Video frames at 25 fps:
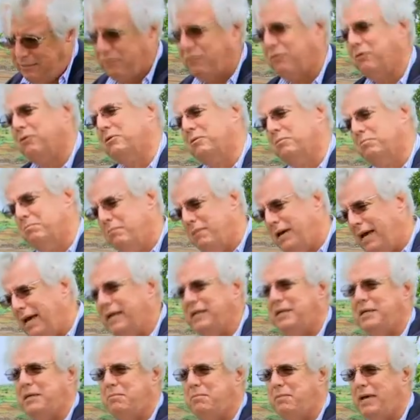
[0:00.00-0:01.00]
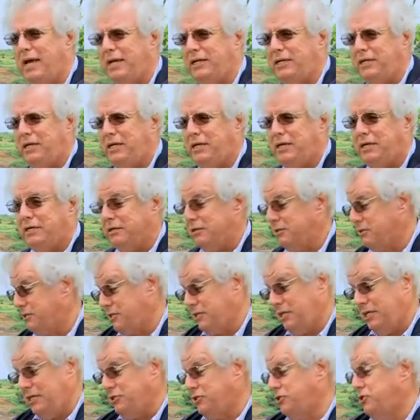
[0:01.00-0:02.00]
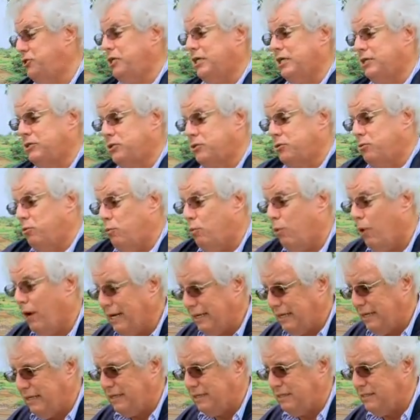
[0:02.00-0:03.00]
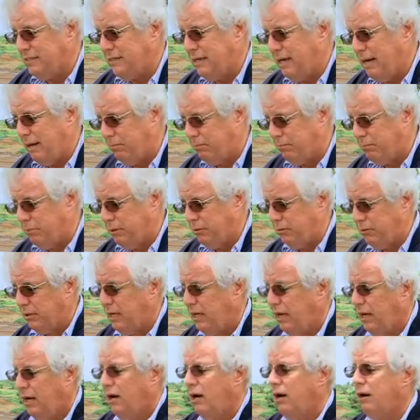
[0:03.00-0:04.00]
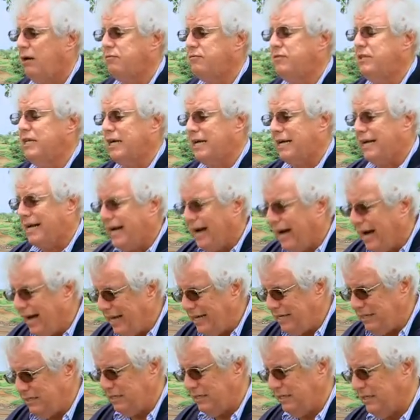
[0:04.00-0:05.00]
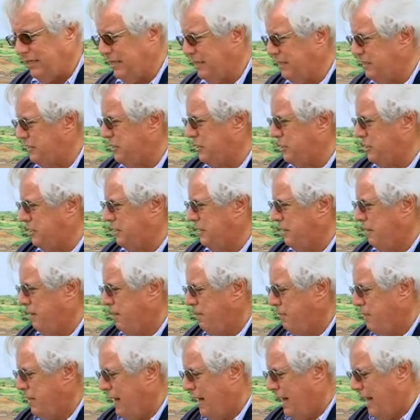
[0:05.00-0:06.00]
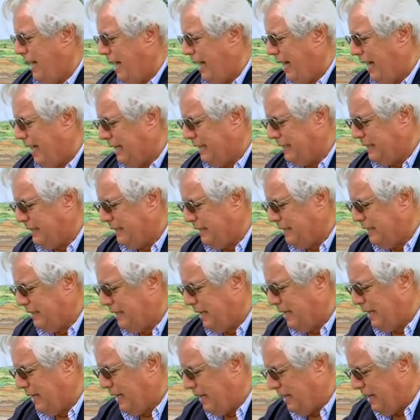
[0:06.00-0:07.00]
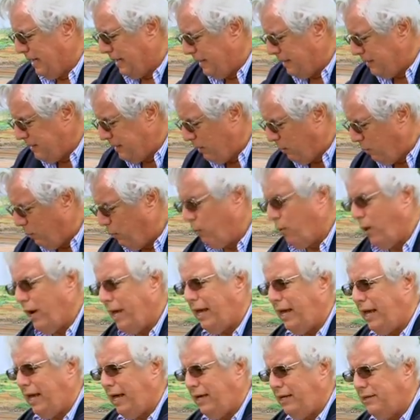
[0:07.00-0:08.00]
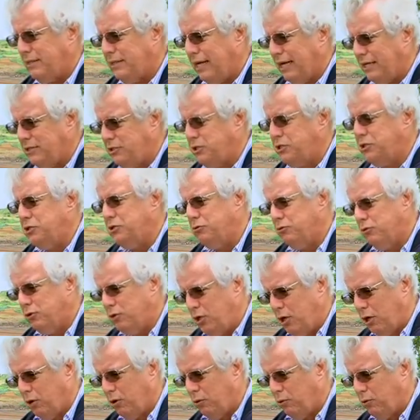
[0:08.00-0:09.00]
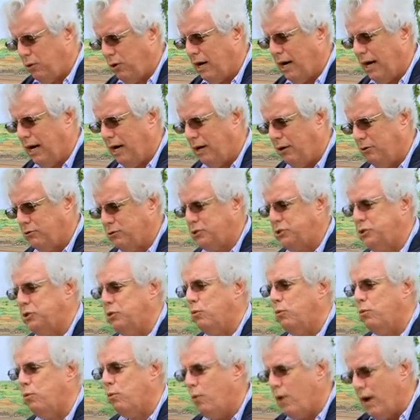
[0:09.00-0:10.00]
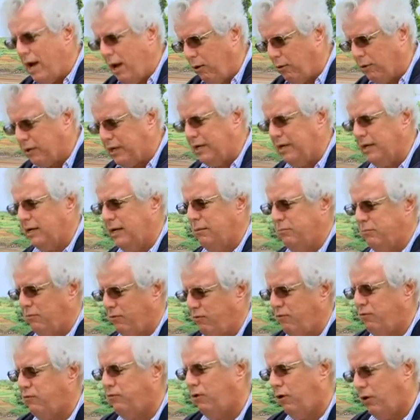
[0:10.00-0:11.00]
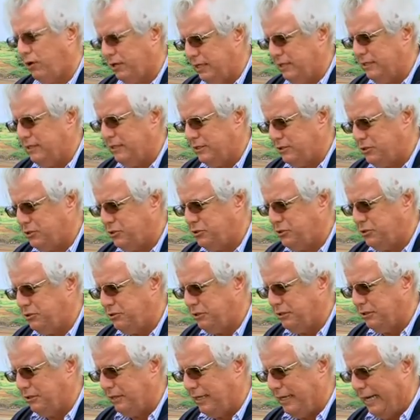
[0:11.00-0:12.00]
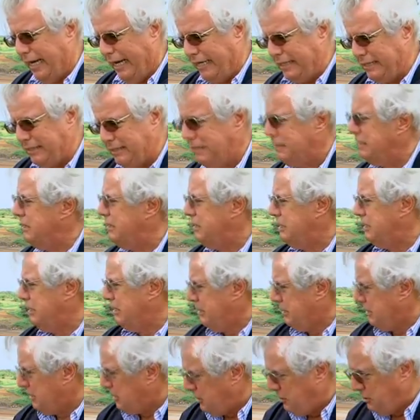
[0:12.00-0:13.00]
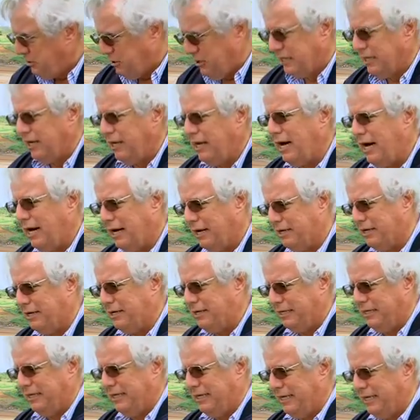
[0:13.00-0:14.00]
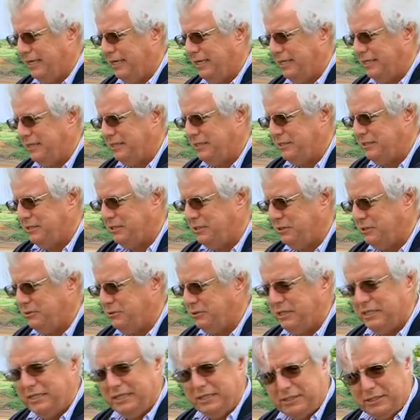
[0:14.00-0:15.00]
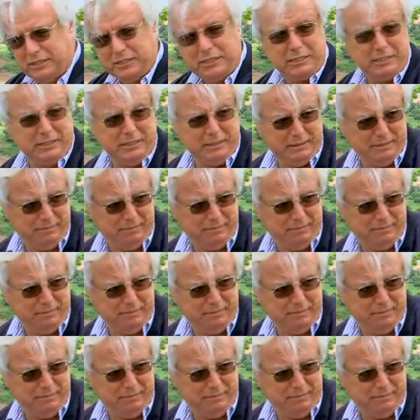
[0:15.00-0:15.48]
for many, many years. He's just one example of the kindness and the way that you know how to welcome foreigners to your land. Good luck to this